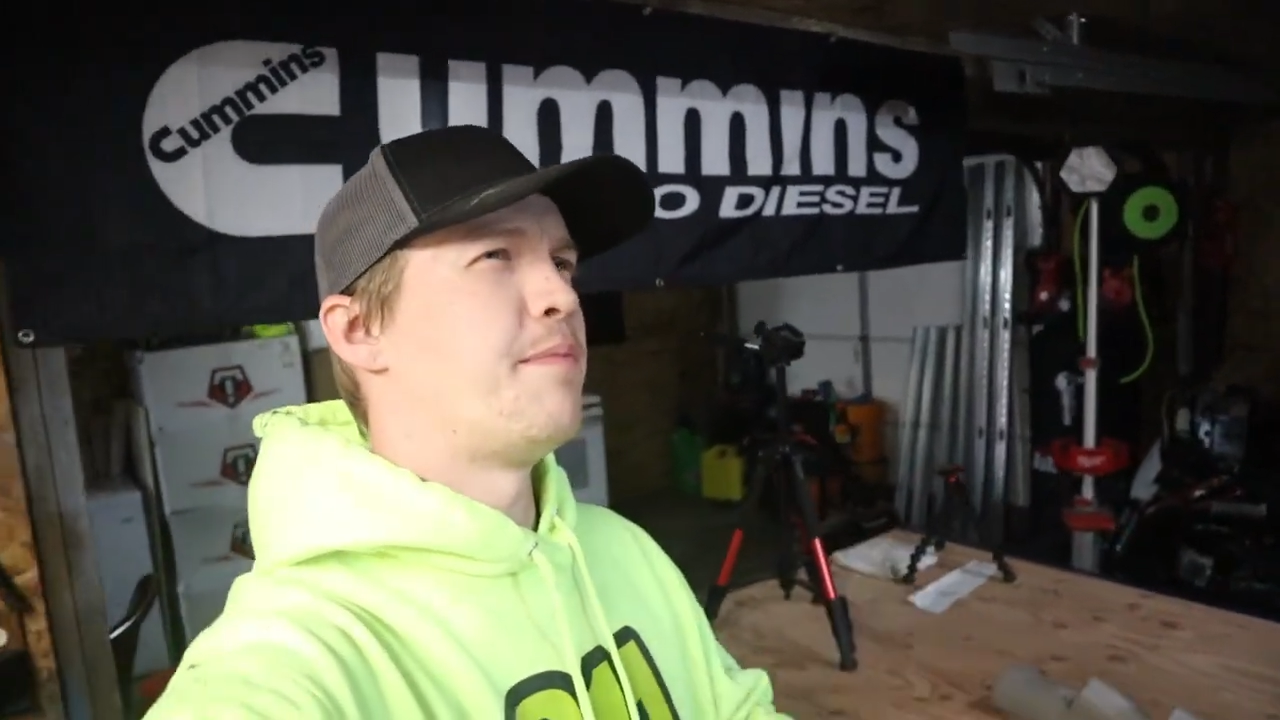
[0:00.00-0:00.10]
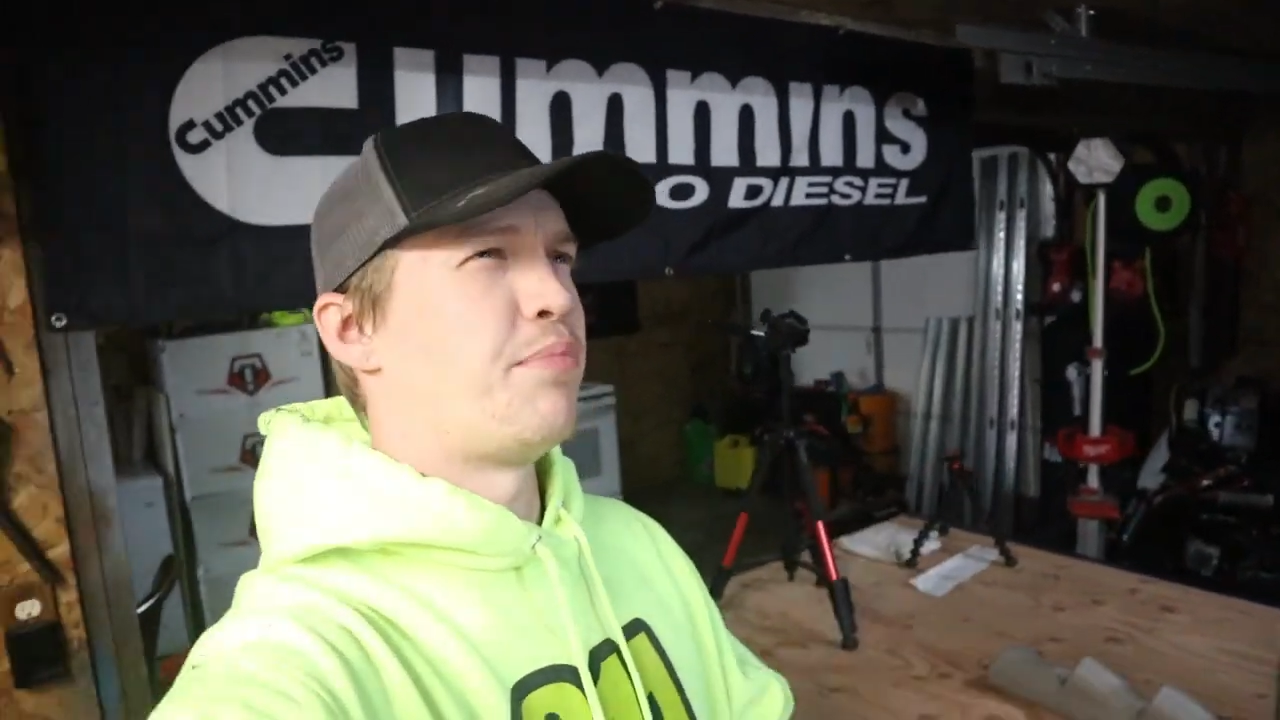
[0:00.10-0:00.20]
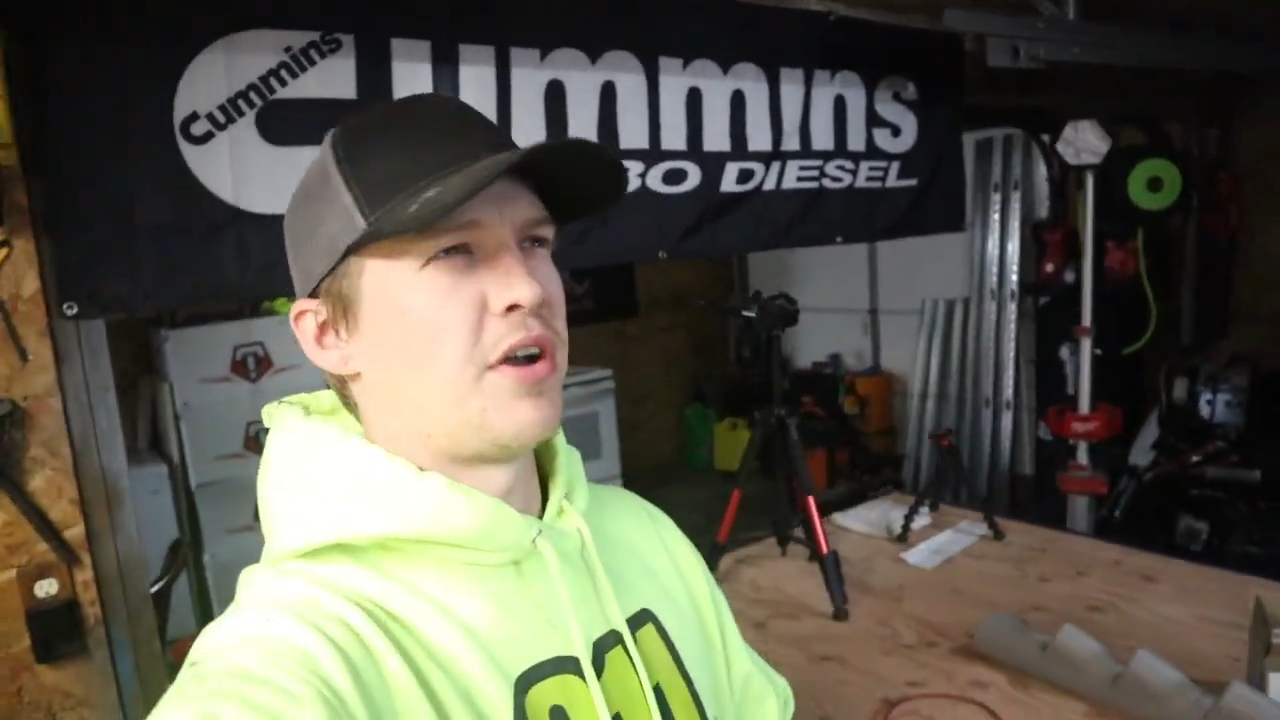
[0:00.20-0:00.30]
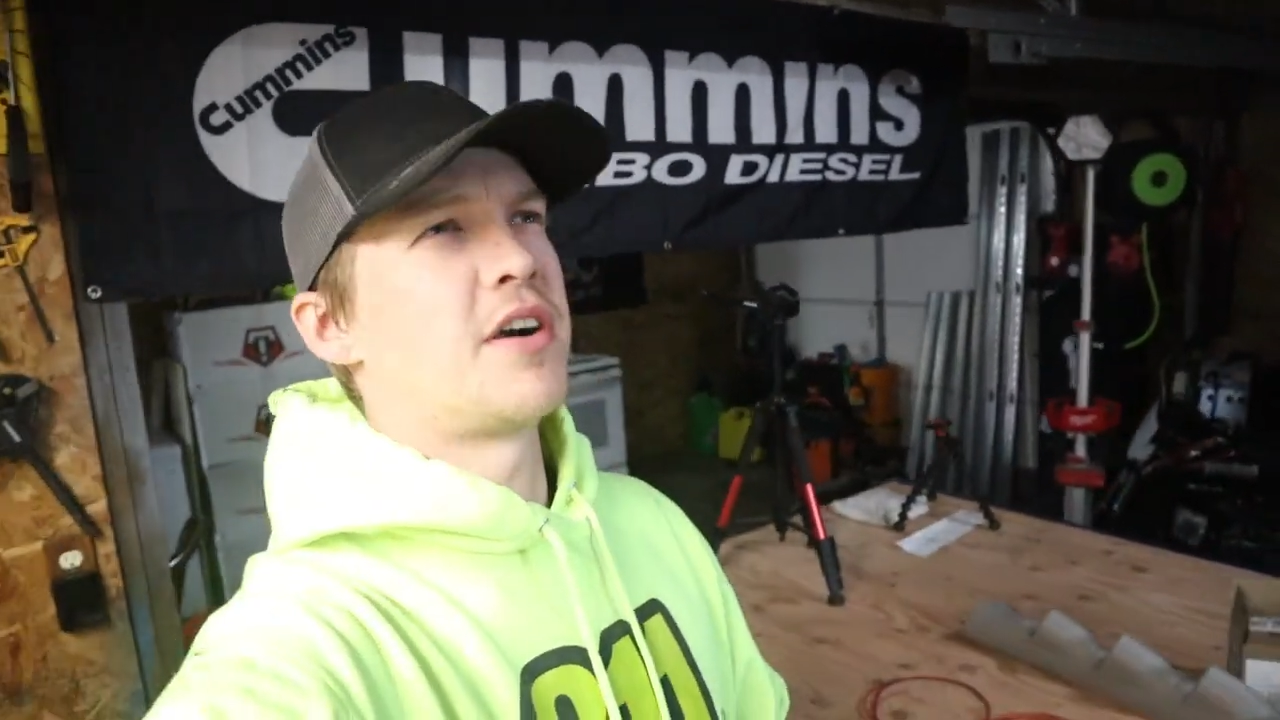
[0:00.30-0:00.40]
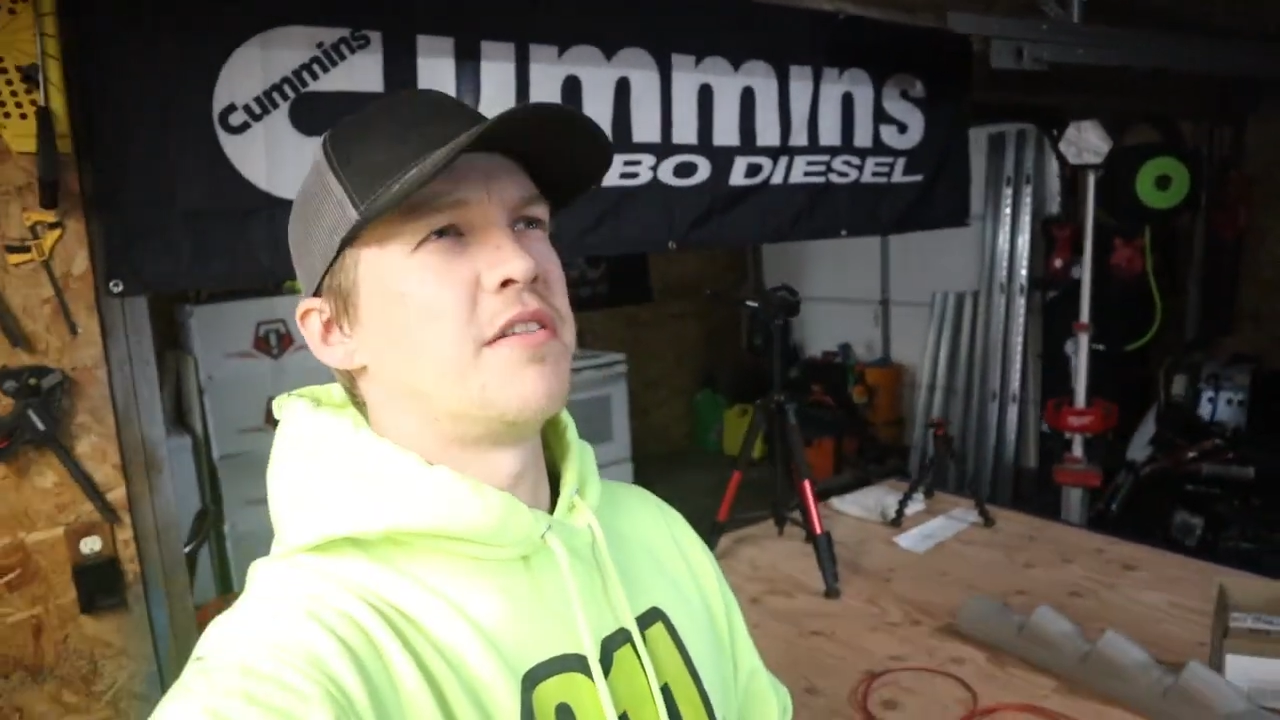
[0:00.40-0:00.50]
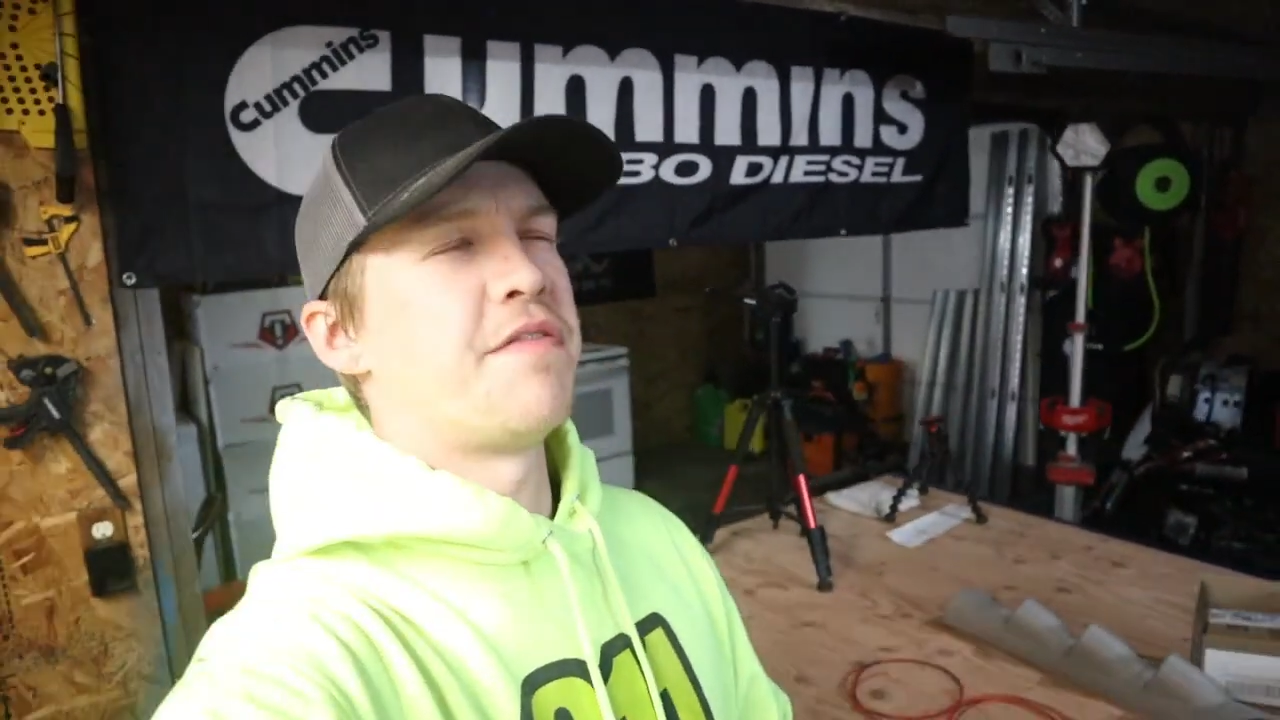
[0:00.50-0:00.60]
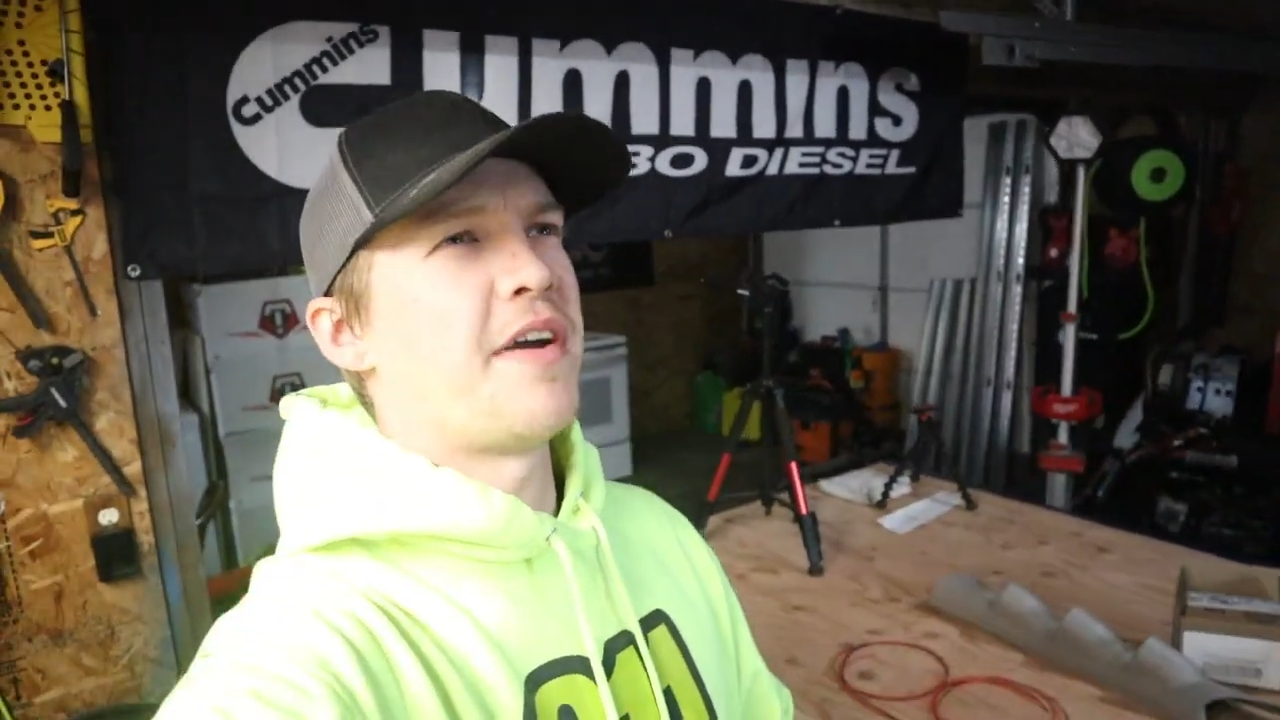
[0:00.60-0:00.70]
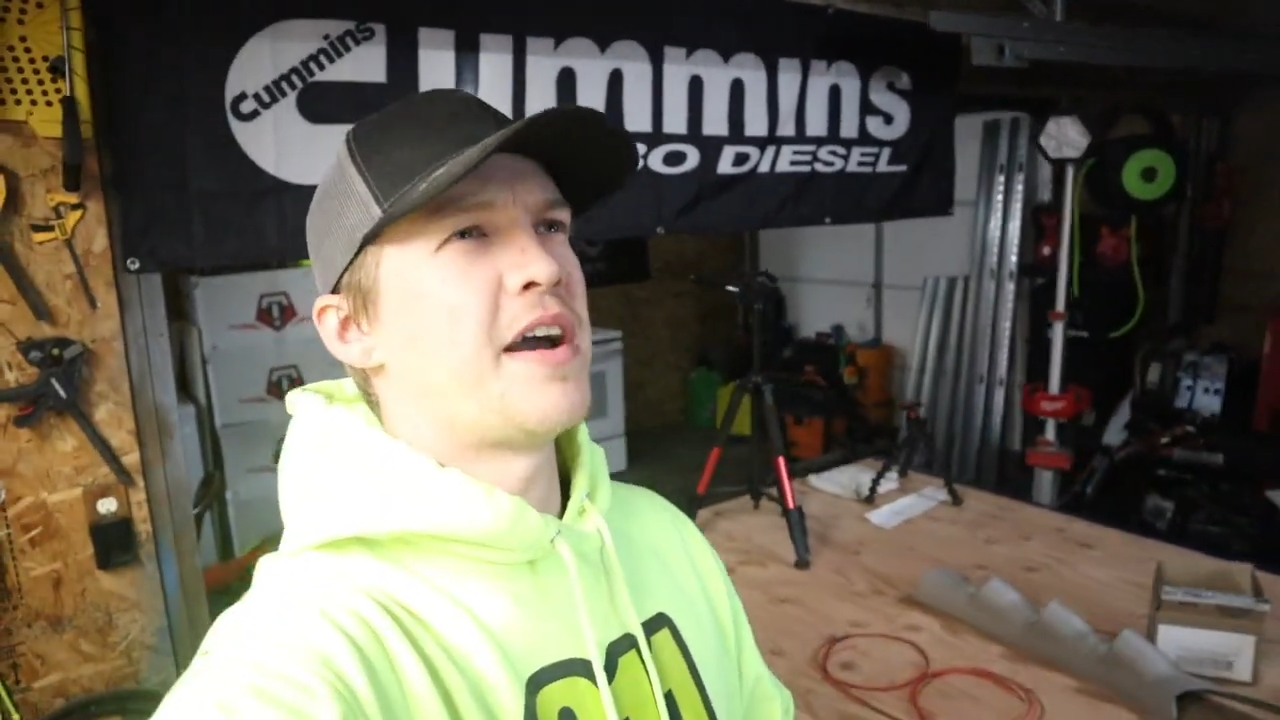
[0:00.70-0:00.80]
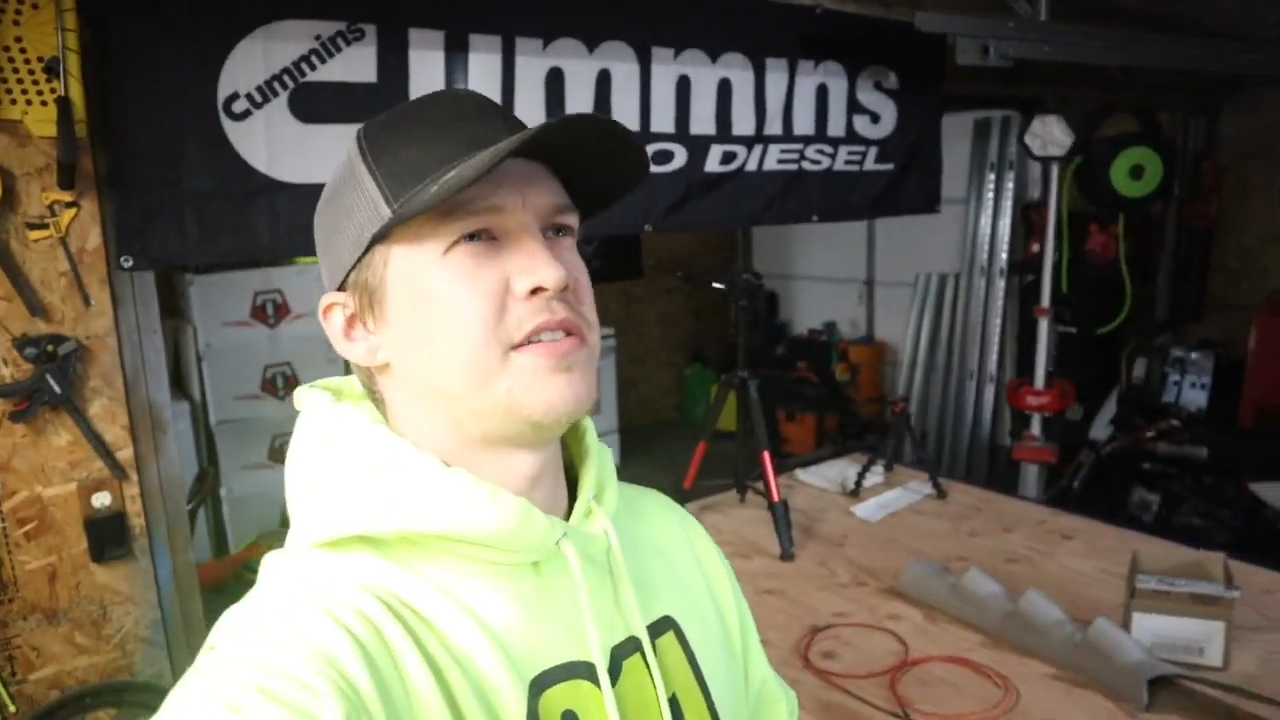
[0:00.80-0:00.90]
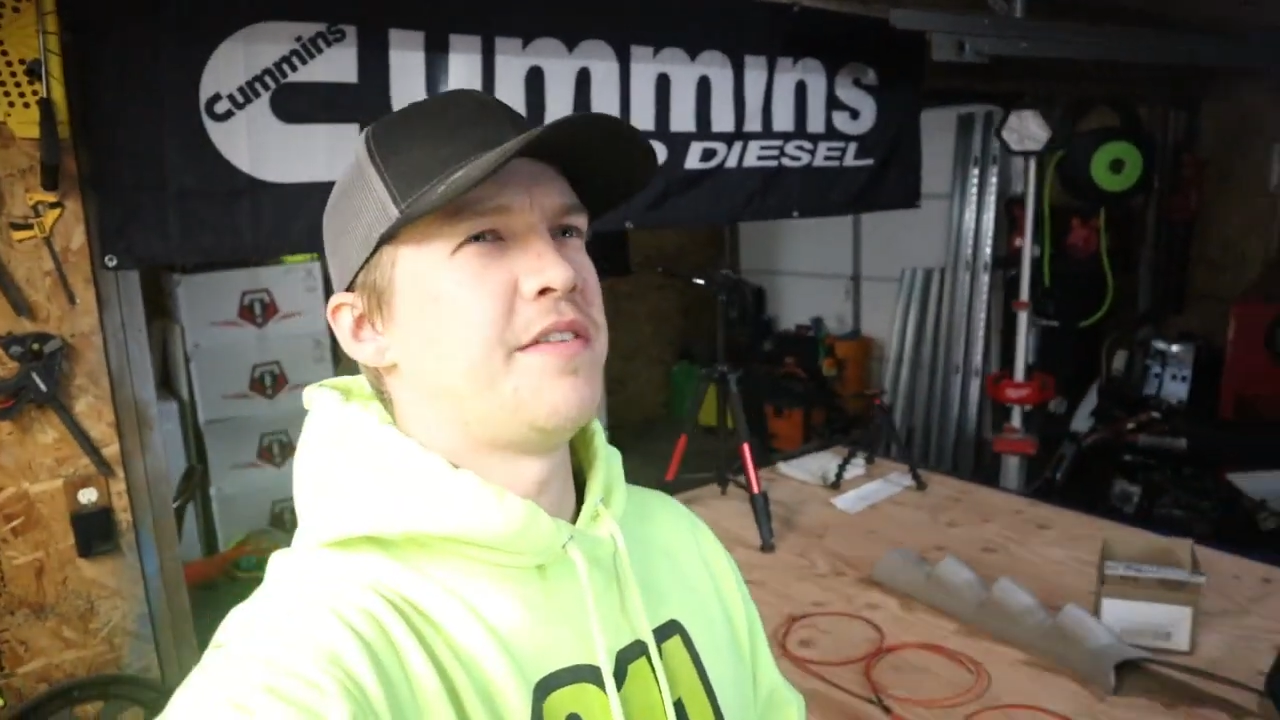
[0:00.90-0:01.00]
plug on the
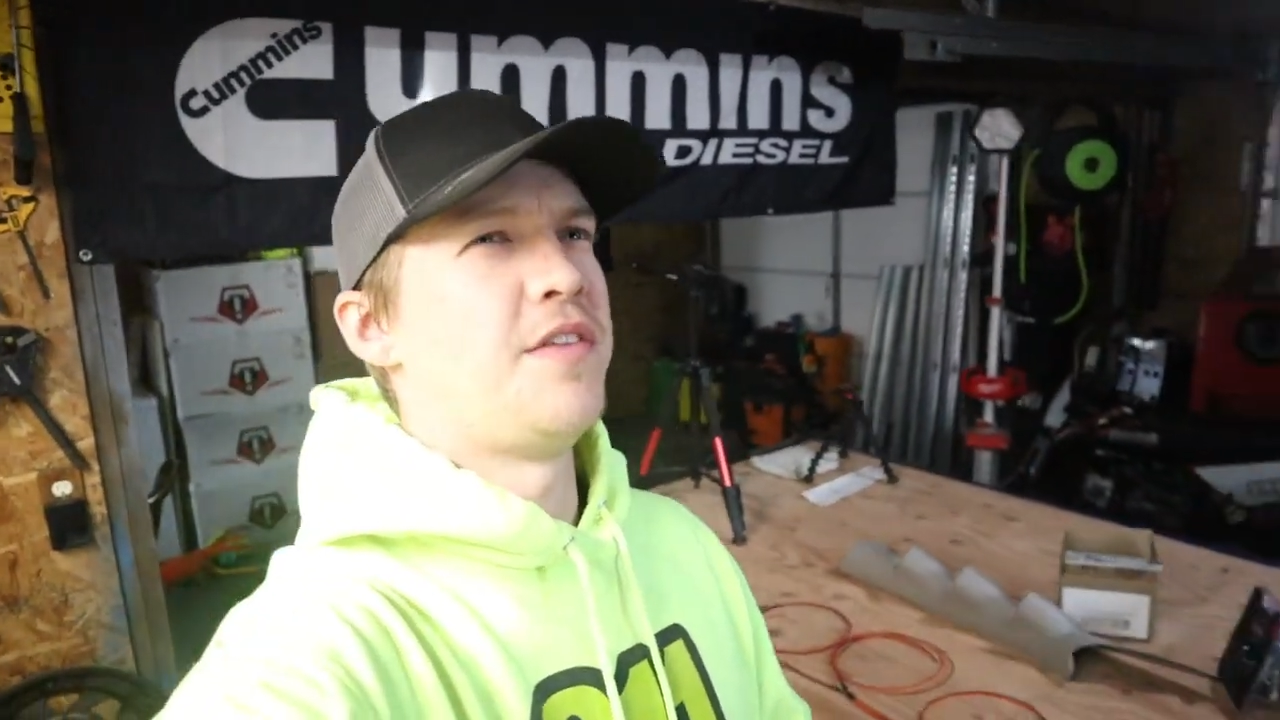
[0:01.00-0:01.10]
FASS.